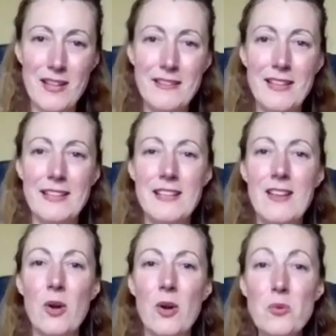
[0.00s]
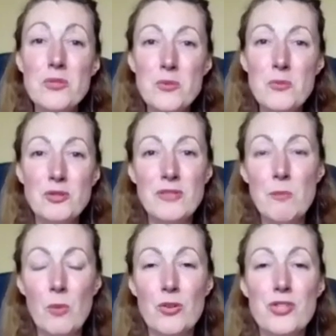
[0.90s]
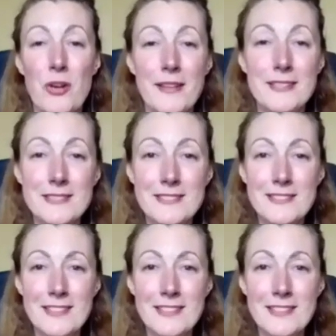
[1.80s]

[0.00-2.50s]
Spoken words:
and then ultimately more choice.